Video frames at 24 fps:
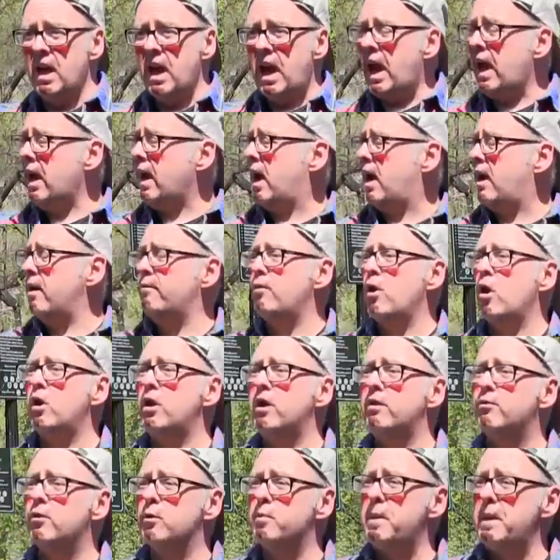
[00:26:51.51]
and I
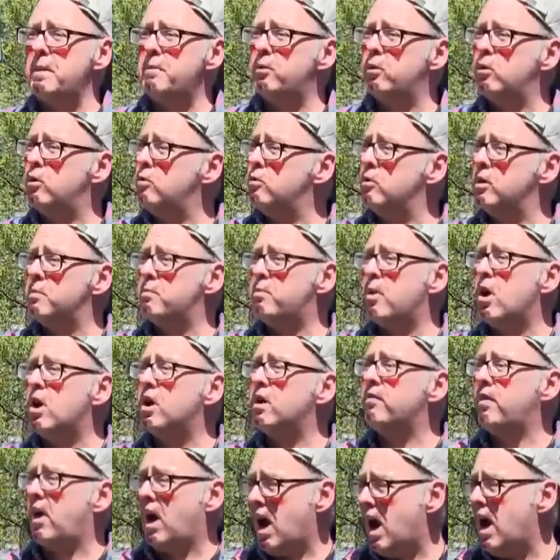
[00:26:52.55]
voted for people who weren't
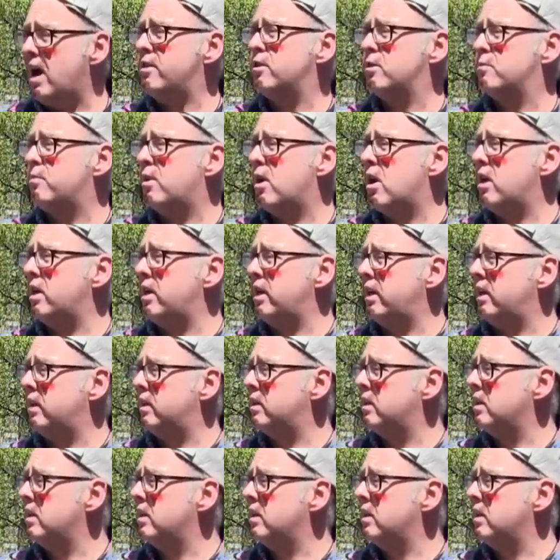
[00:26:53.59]
part of either party.